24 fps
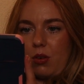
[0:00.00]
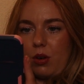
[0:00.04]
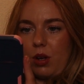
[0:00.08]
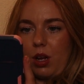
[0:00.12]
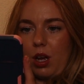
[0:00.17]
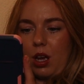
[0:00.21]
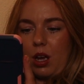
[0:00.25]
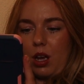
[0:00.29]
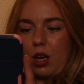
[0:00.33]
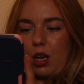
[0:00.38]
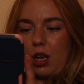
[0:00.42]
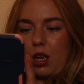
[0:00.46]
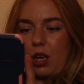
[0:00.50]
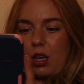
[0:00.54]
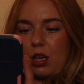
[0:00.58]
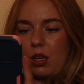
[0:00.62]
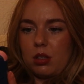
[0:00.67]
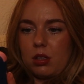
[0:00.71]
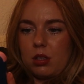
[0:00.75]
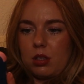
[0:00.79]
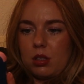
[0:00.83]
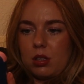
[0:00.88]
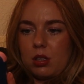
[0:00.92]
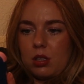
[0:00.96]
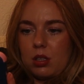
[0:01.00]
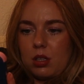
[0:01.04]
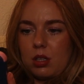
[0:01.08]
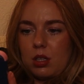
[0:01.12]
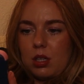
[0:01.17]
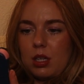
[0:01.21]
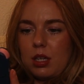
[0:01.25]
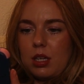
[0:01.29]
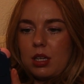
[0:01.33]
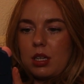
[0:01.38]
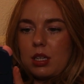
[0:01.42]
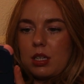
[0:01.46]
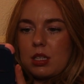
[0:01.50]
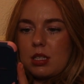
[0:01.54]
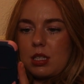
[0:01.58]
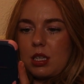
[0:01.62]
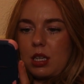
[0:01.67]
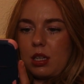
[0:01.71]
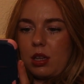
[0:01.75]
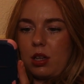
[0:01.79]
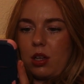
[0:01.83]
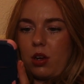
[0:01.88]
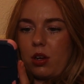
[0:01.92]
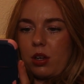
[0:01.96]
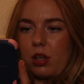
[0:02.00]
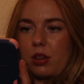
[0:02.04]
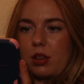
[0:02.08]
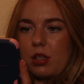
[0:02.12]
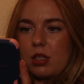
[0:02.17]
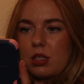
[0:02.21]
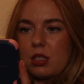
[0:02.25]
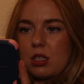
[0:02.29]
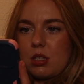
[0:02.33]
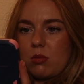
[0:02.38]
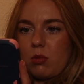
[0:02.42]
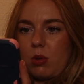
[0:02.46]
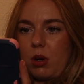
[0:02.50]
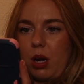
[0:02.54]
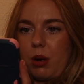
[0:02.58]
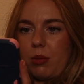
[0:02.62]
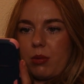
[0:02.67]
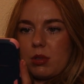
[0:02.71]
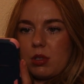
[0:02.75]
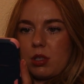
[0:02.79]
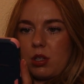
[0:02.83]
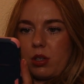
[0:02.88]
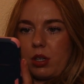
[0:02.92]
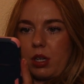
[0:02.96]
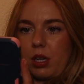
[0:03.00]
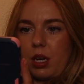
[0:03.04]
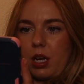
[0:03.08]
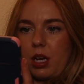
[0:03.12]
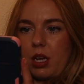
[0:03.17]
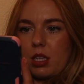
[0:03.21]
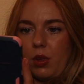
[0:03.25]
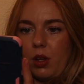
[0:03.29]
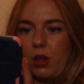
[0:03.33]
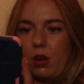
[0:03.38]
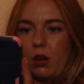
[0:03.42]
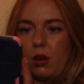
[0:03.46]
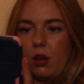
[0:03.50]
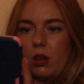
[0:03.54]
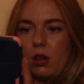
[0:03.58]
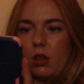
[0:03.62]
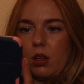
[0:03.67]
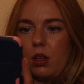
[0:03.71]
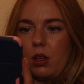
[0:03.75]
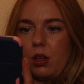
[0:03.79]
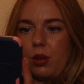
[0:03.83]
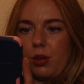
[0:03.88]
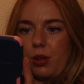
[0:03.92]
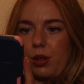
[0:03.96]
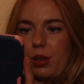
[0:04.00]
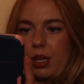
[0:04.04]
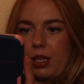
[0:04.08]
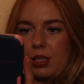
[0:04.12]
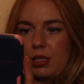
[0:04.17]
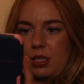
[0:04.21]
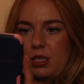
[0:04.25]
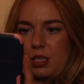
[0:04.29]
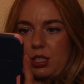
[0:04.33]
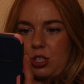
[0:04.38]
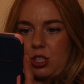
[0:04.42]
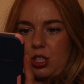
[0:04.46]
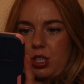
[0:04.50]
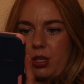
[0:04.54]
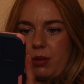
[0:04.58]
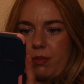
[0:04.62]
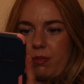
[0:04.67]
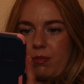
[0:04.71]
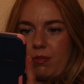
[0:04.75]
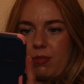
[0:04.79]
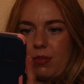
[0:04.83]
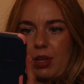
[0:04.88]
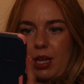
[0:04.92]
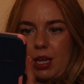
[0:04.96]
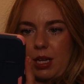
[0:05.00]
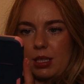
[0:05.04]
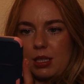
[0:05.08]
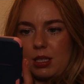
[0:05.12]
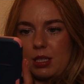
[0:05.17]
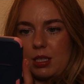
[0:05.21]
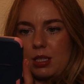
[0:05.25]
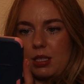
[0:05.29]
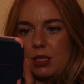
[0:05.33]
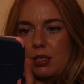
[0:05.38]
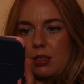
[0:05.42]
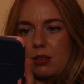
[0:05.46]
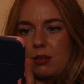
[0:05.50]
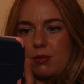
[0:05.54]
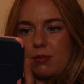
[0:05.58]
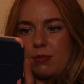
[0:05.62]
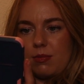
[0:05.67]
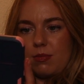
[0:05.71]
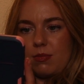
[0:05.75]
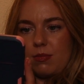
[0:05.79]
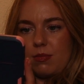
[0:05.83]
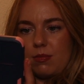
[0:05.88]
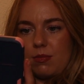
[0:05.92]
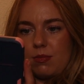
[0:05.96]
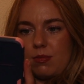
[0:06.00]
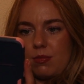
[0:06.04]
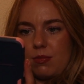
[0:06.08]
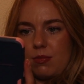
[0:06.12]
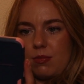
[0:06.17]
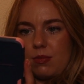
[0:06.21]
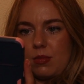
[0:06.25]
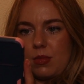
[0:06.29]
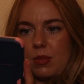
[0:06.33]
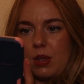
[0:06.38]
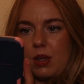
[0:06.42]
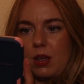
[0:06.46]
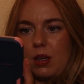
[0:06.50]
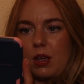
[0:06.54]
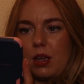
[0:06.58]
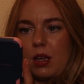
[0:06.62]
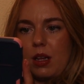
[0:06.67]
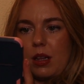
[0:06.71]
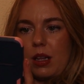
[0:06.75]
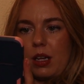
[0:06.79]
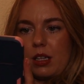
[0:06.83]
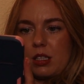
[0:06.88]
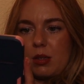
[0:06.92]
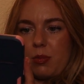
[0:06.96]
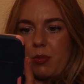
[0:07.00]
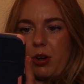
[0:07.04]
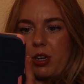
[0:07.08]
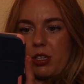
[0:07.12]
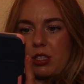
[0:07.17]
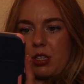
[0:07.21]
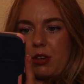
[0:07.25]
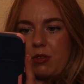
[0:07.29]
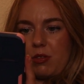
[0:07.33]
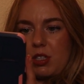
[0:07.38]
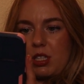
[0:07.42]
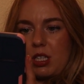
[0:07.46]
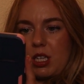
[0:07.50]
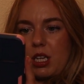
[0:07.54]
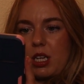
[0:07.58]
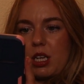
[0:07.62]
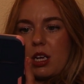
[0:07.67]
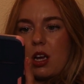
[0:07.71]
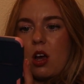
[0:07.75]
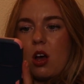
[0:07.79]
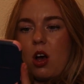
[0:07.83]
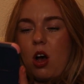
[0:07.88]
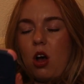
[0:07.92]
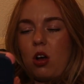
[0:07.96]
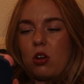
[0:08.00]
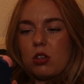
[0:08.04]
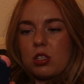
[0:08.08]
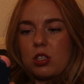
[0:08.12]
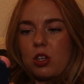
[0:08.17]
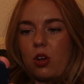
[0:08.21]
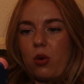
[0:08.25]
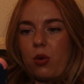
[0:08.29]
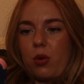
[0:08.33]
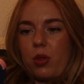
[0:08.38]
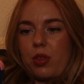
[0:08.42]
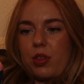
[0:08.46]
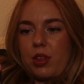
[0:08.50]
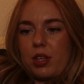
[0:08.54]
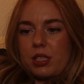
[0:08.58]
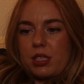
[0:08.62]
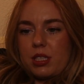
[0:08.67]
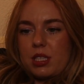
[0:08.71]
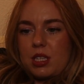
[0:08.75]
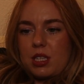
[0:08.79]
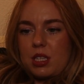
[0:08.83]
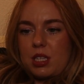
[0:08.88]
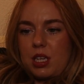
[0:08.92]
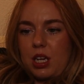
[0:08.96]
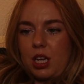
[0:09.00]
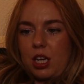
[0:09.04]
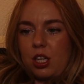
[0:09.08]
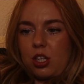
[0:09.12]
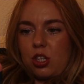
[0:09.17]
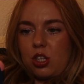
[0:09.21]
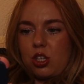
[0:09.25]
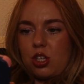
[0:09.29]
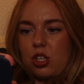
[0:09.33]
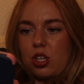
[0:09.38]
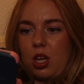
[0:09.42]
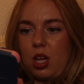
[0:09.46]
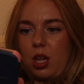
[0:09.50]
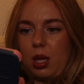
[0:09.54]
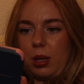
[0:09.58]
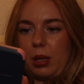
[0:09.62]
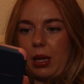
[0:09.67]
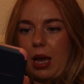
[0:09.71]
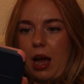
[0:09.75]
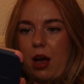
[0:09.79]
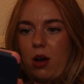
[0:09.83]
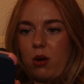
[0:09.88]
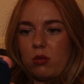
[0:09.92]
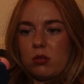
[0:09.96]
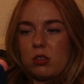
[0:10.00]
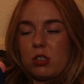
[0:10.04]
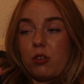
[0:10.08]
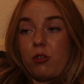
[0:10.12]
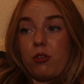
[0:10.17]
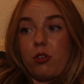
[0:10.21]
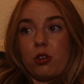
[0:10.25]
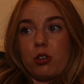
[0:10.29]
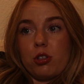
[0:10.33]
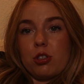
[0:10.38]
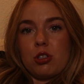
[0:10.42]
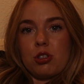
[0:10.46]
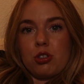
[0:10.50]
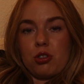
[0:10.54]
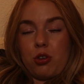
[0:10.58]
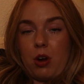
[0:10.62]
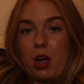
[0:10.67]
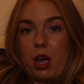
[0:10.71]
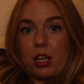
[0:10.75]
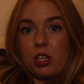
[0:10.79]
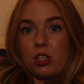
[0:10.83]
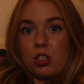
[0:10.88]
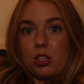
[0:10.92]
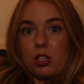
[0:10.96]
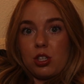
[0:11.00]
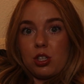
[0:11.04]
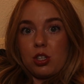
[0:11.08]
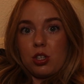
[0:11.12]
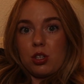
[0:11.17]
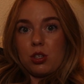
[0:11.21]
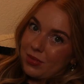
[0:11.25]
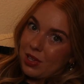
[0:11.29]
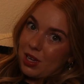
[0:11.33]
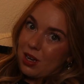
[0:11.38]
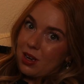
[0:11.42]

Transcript: Okay. See, look, this is what I was looking at. Look at that stitching. That's impressive. See, also this stitch allows for stretch.